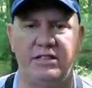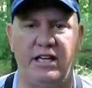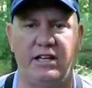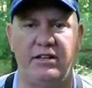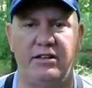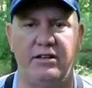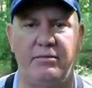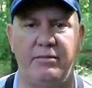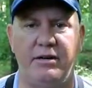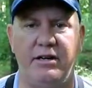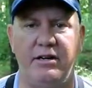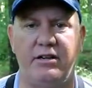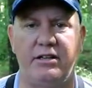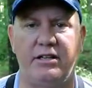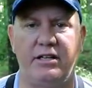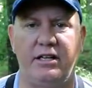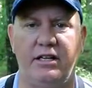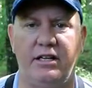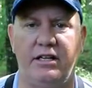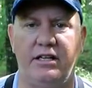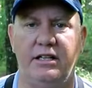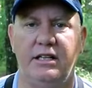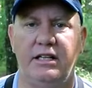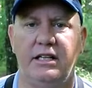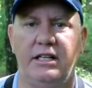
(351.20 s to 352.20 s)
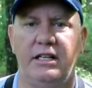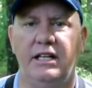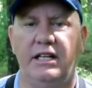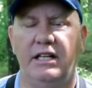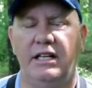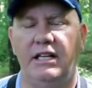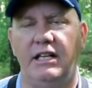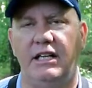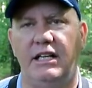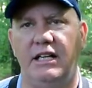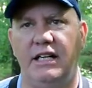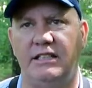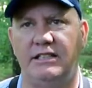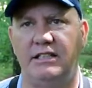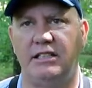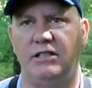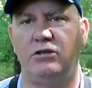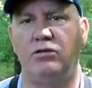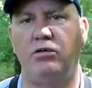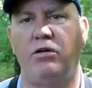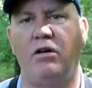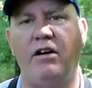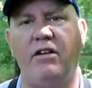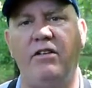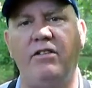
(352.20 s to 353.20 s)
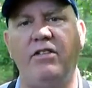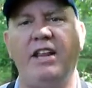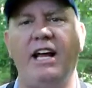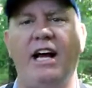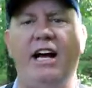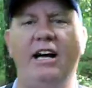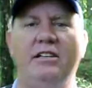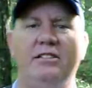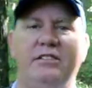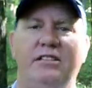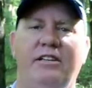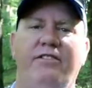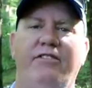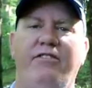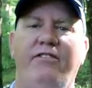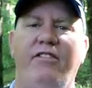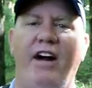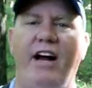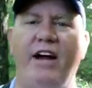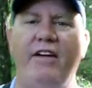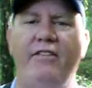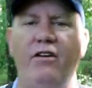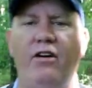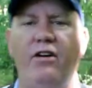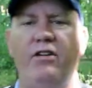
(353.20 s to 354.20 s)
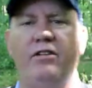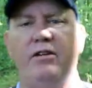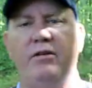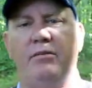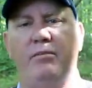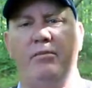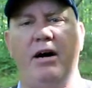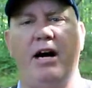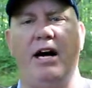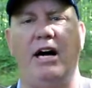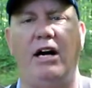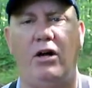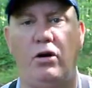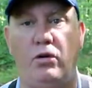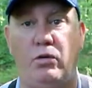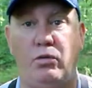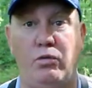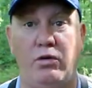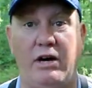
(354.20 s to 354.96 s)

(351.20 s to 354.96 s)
South America. That's a twelve thousand five hundred mile